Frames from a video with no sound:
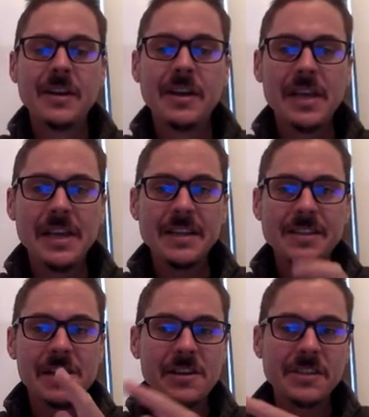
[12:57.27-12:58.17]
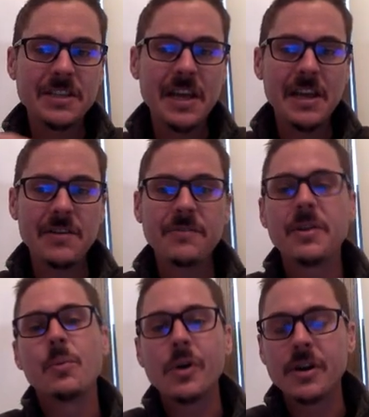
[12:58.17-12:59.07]
It's all saved,
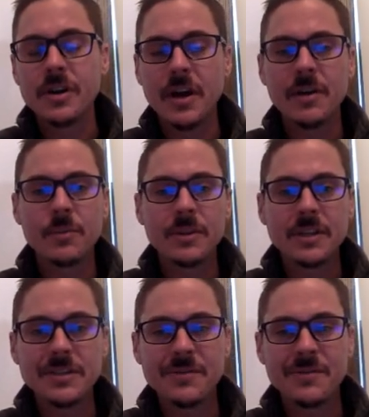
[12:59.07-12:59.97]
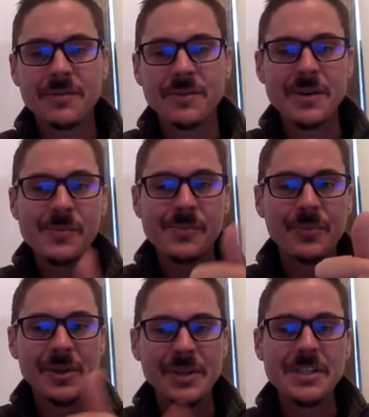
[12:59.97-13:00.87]
and we're done with this video.
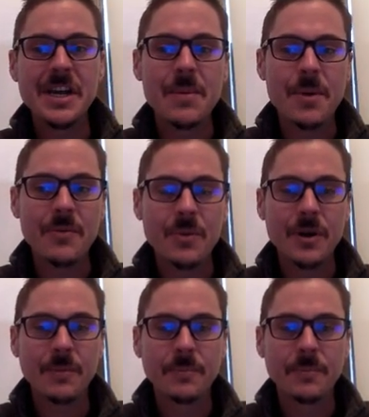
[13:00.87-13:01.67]
Good job, everyone.